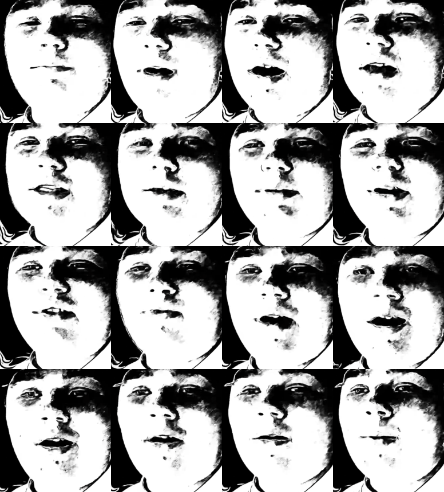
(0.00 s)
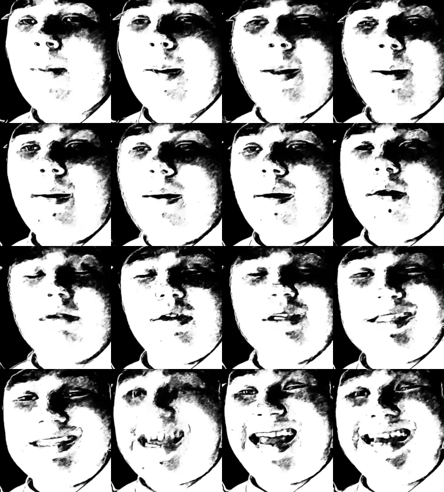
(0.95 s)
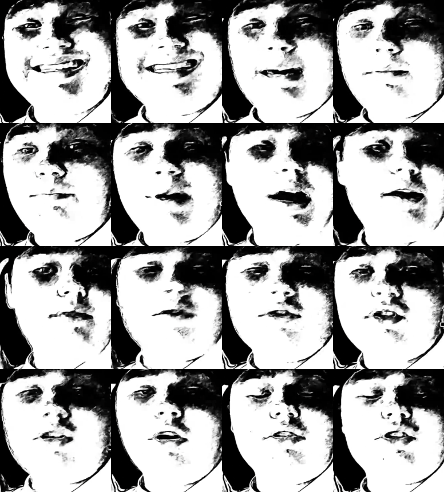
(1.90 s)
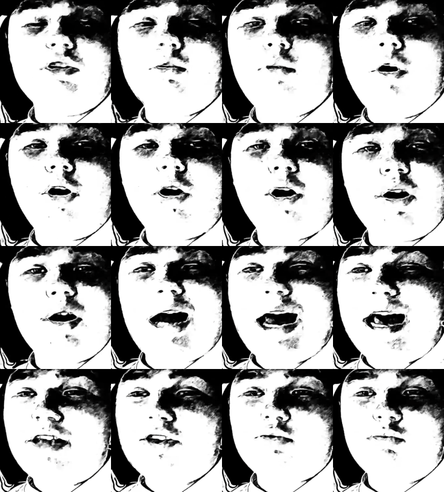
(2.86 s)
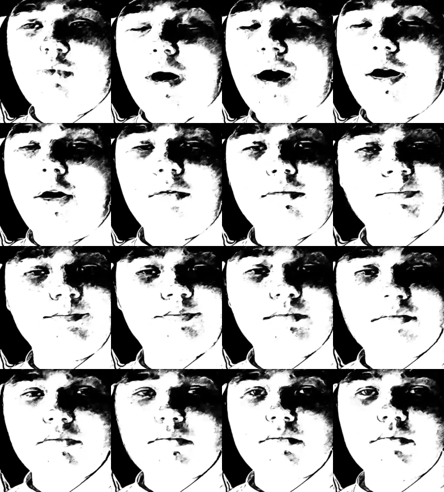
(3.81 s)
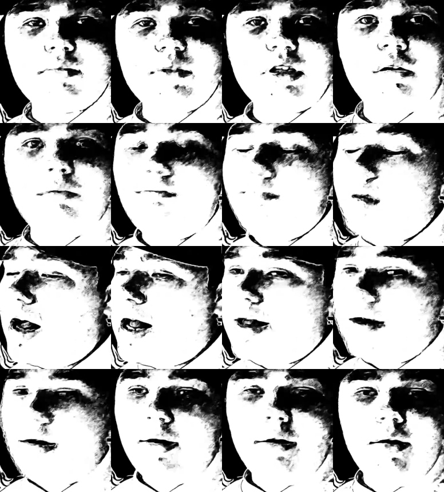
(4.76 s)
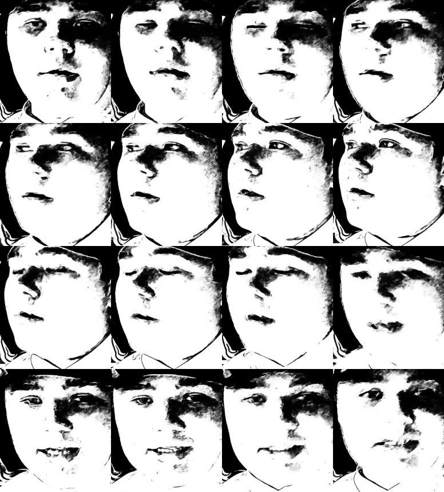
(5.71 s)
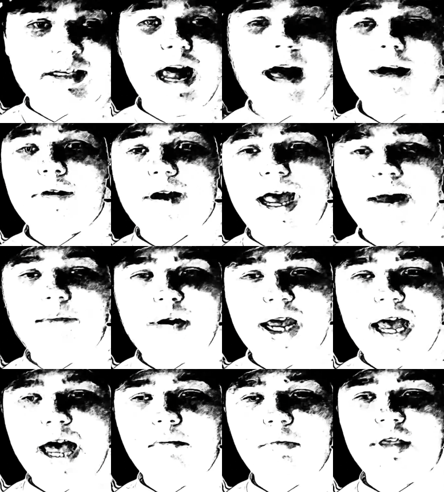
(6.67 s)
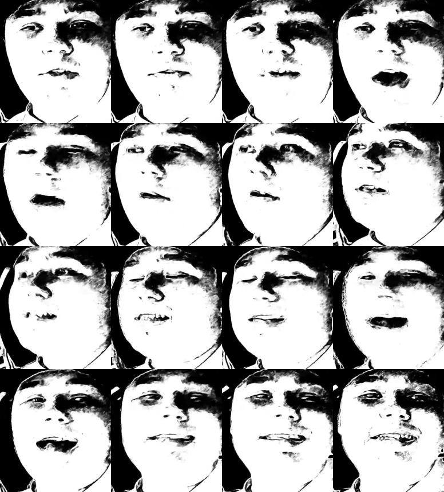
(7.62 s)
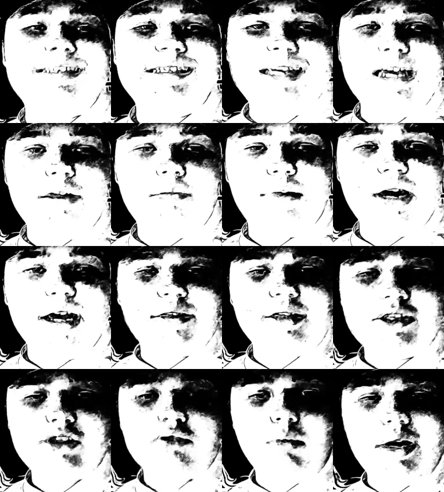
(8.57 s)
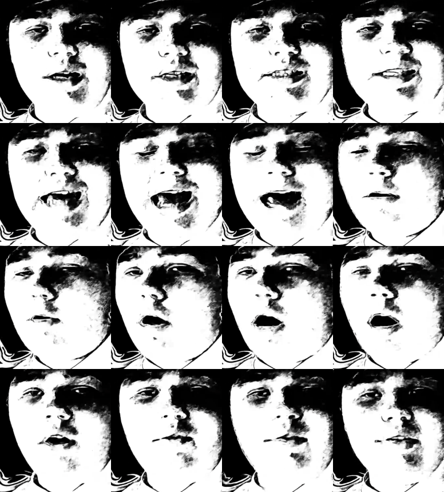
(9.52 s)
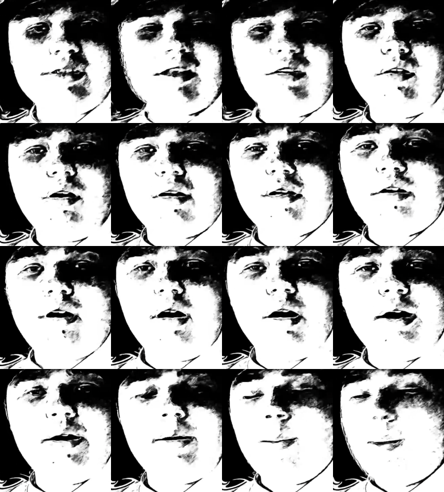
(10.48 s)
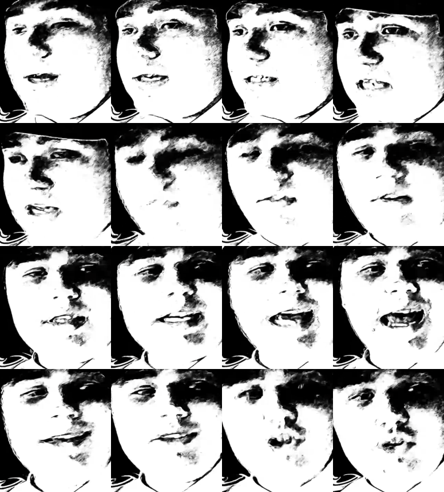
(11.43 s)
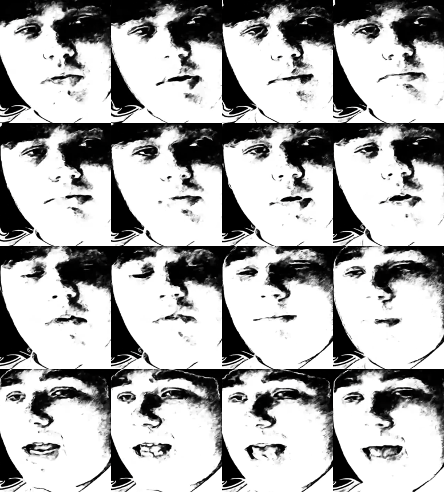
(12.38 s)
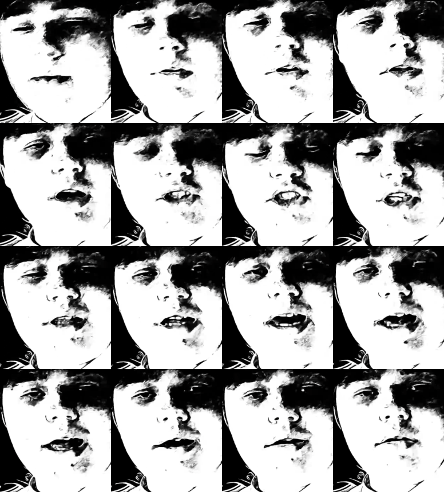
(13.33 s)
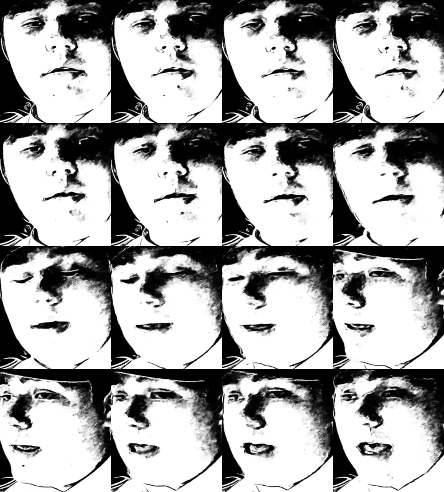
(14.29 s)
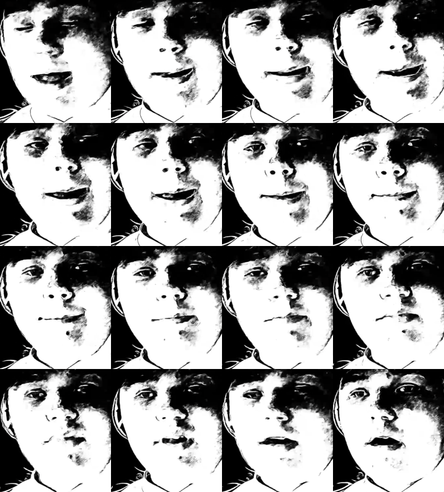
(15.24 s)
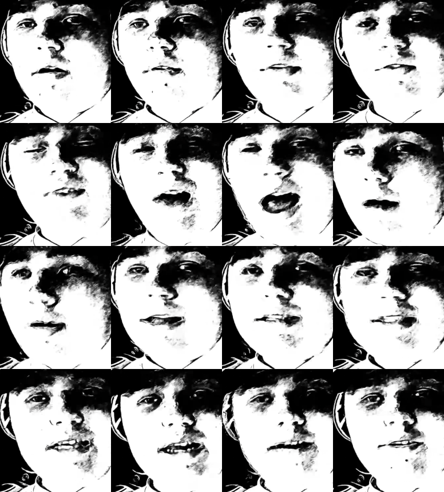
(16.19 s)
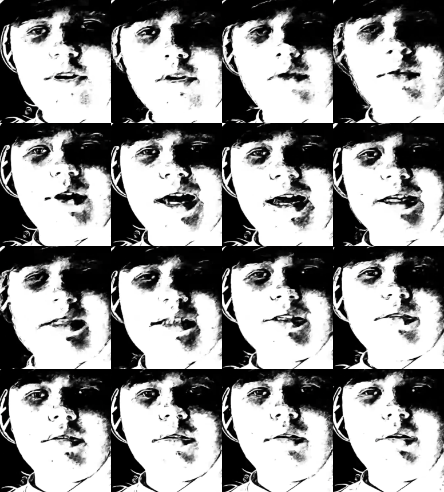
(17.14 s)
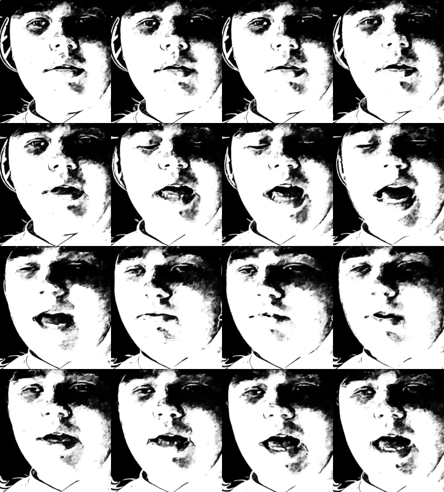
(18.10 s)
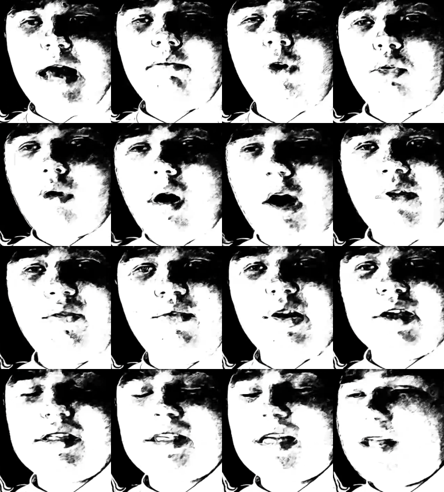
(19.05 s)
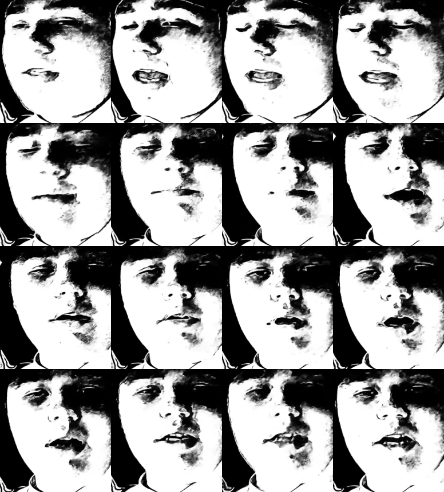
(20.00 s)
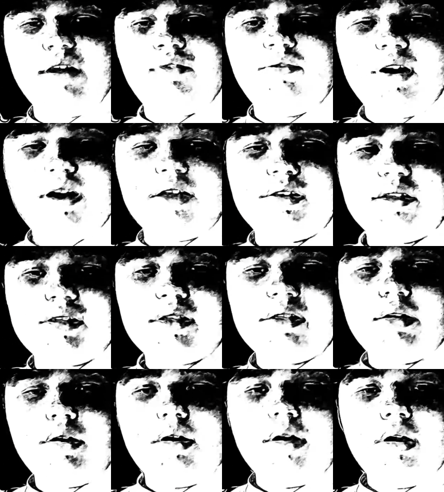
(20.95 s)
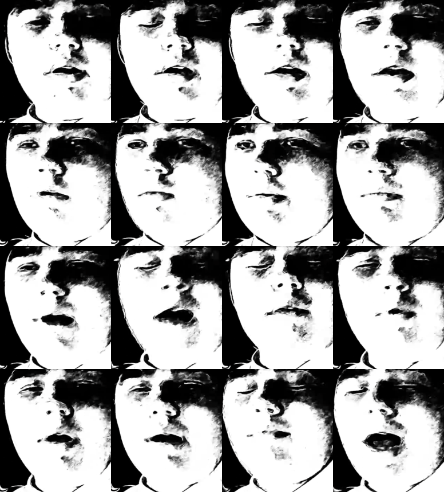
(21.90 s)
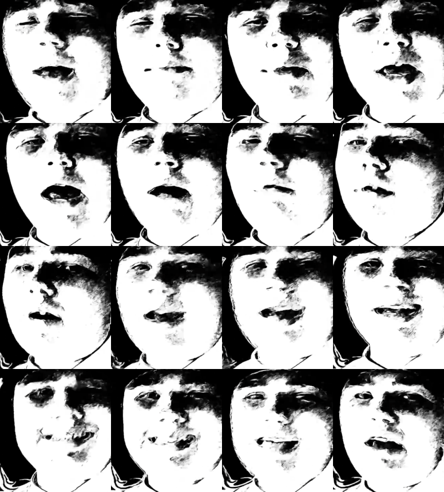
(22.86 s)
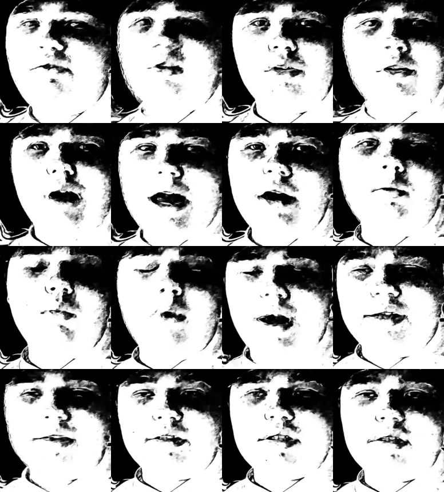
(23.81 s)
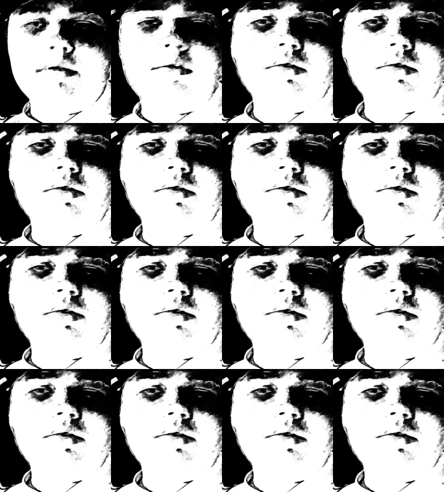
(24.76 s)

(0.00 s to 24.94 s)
But to be fair, the Saints and Panthers also are as well. But it's now game to game with the Falcons. Nice to see them get this win in Seattle. Offense looked good. Defense has to improve, but came clutch at the end. And hey, you know, if the Falcons can do this, every game on offense and they get better on defense, you know, we might we might be able to get seven or eight wins.